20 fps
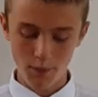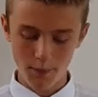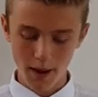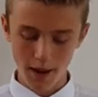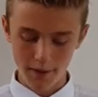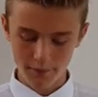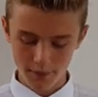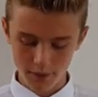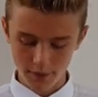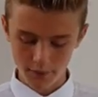
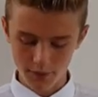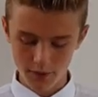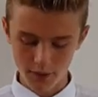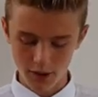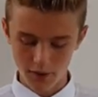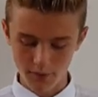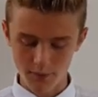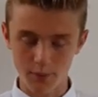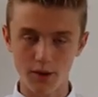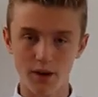bad thing for the
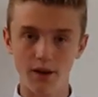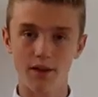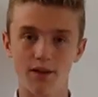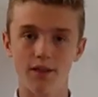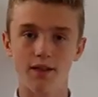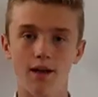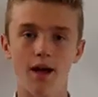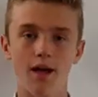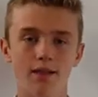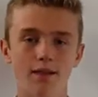government
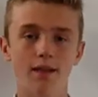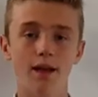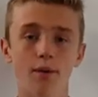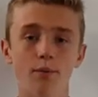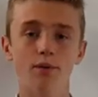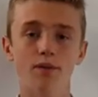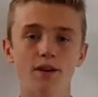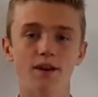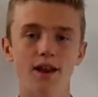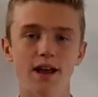as they
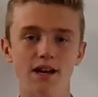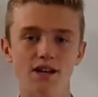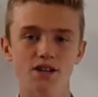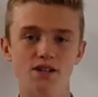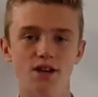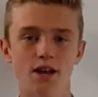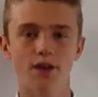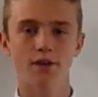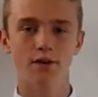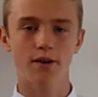were the
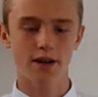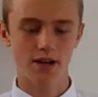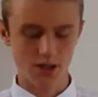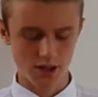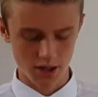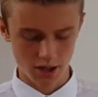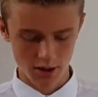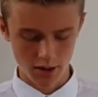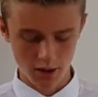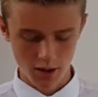next
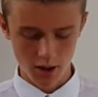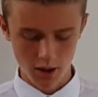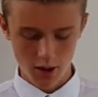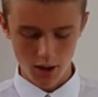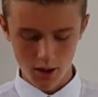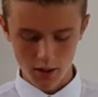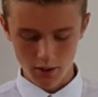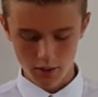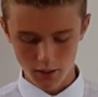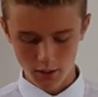generation
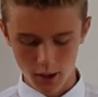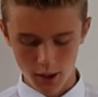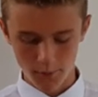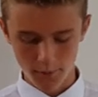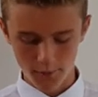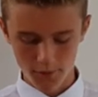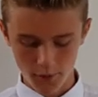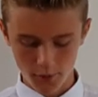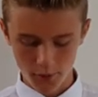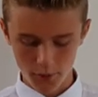to
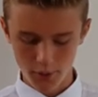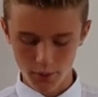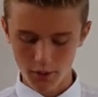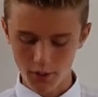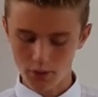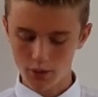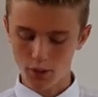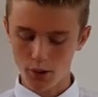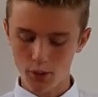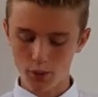come through,
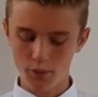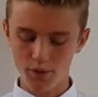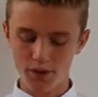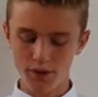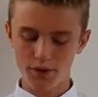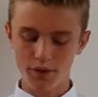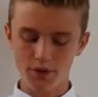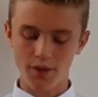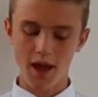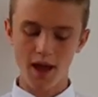
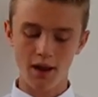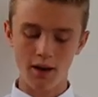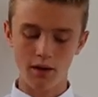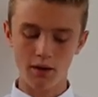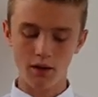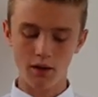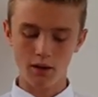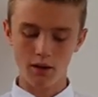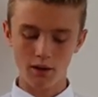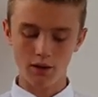so
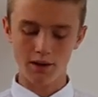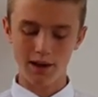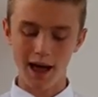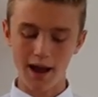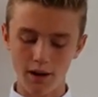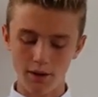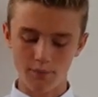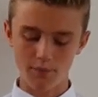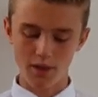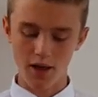their
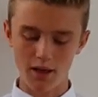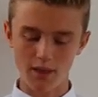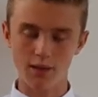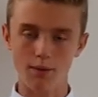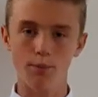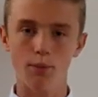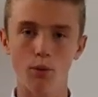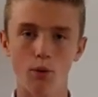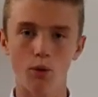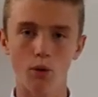lack of their
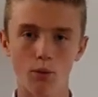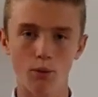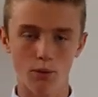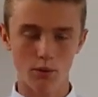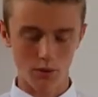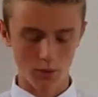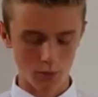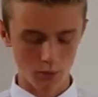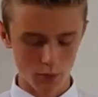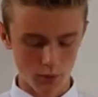support
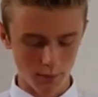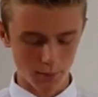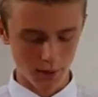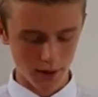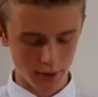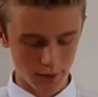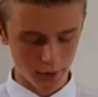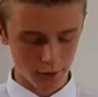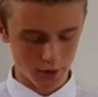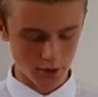would be
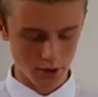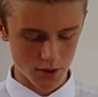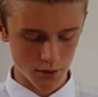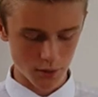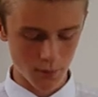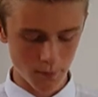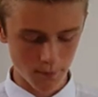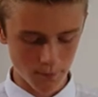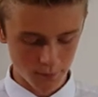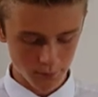crucial.
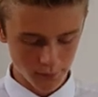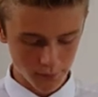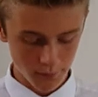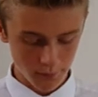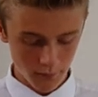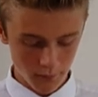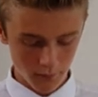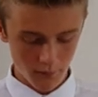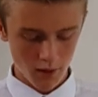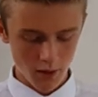
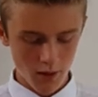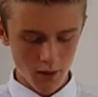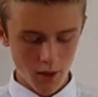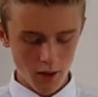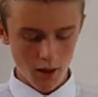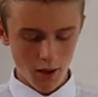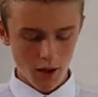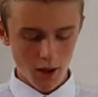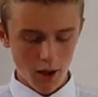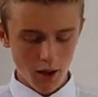
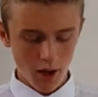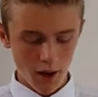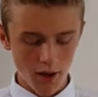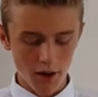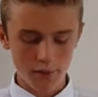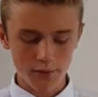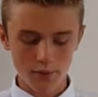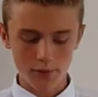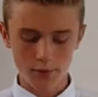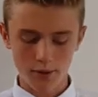
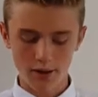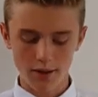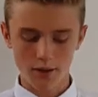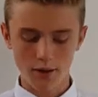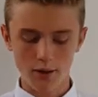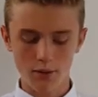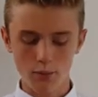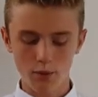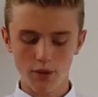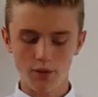Another
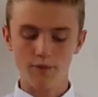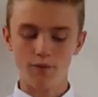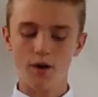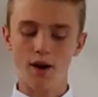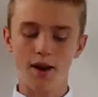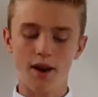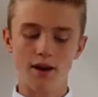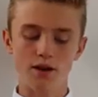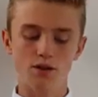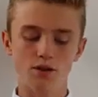reason was
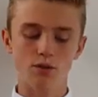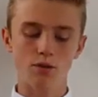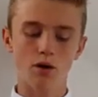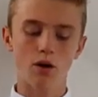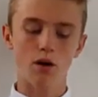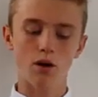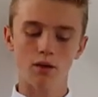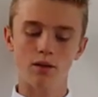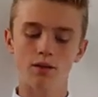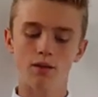financial
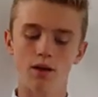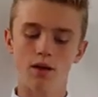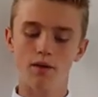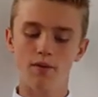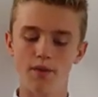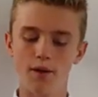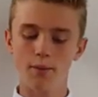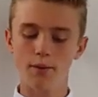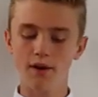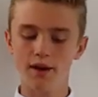cost.
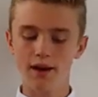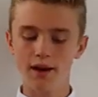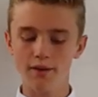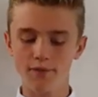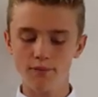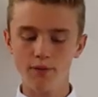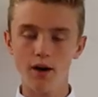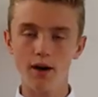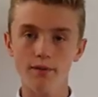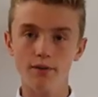There were
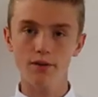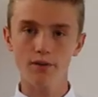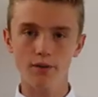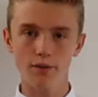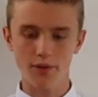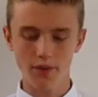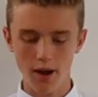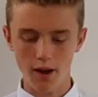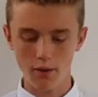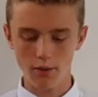nearly
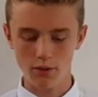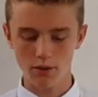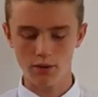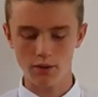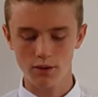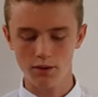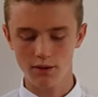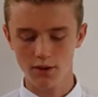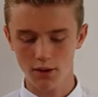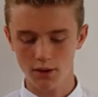
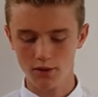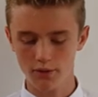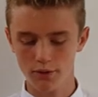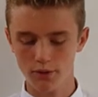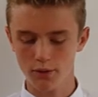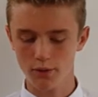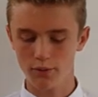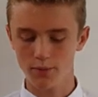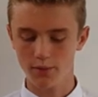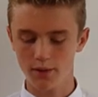500,000
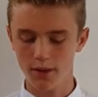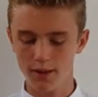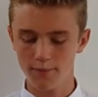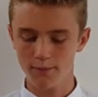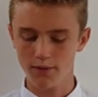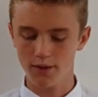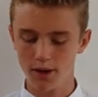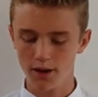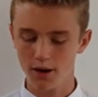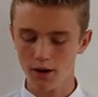troops
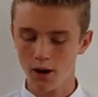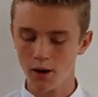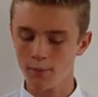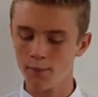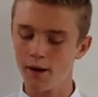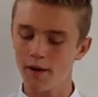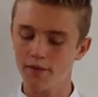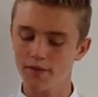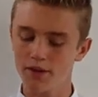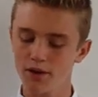in
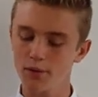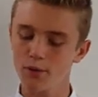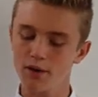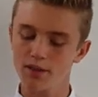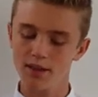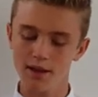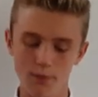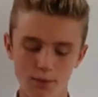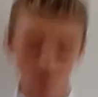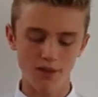Vietnam, and the
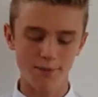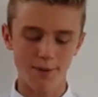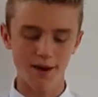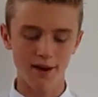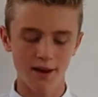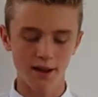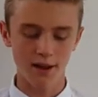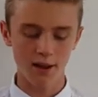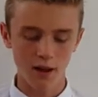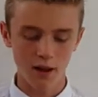USA was
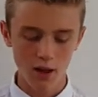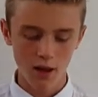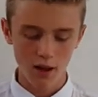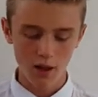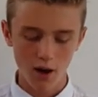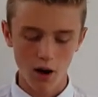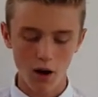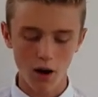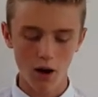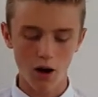spending
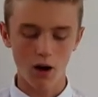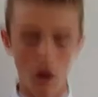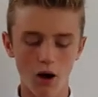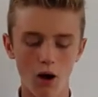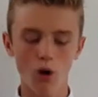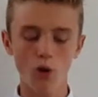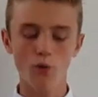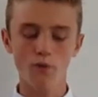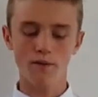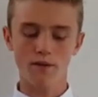
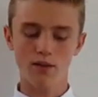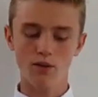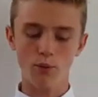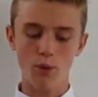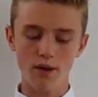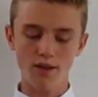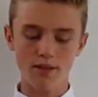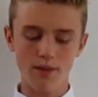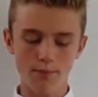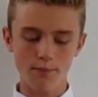over
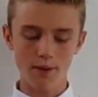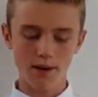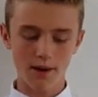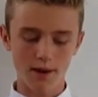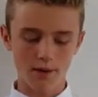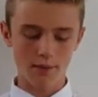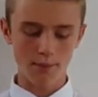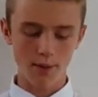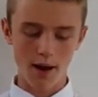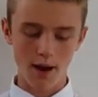$20
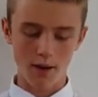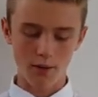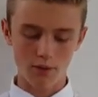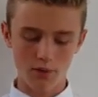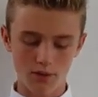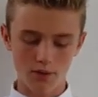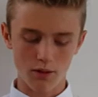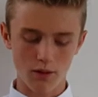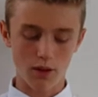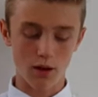billion
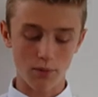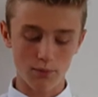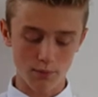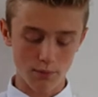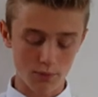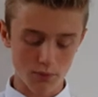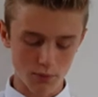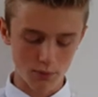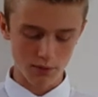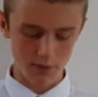
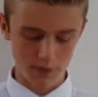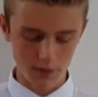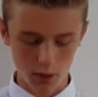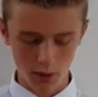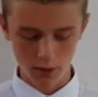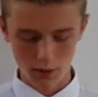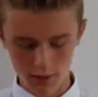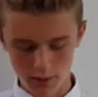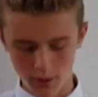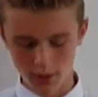
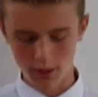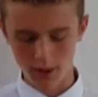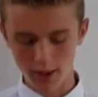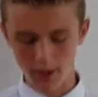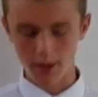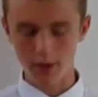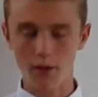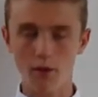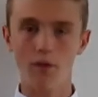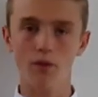a
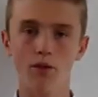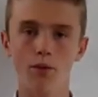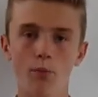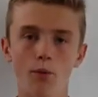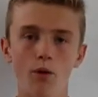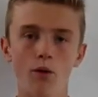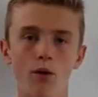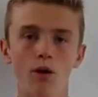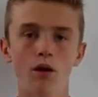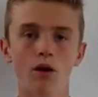year on the
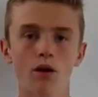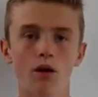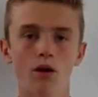war.